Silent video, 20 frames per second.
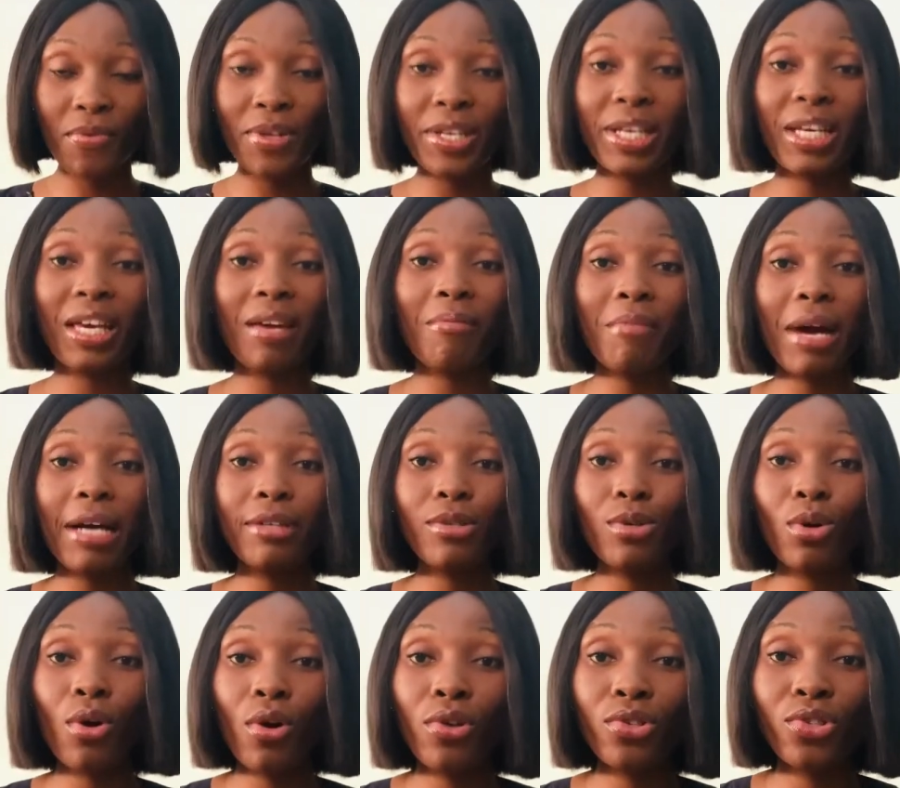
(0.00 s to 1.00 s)
when he came back
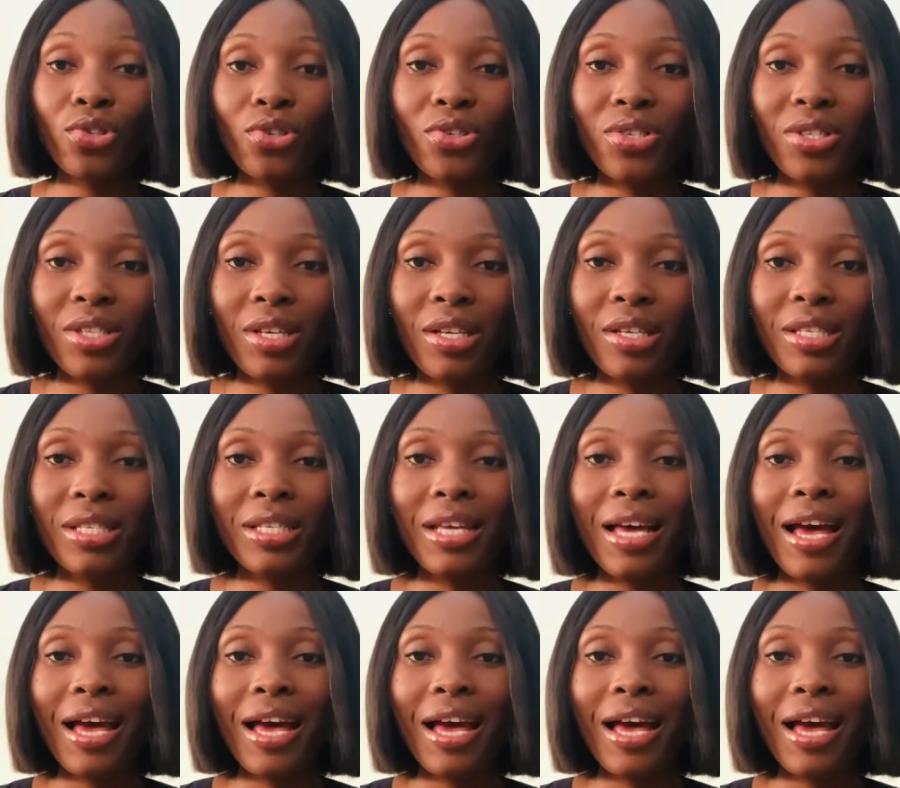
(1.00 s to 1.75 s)
to consciousness,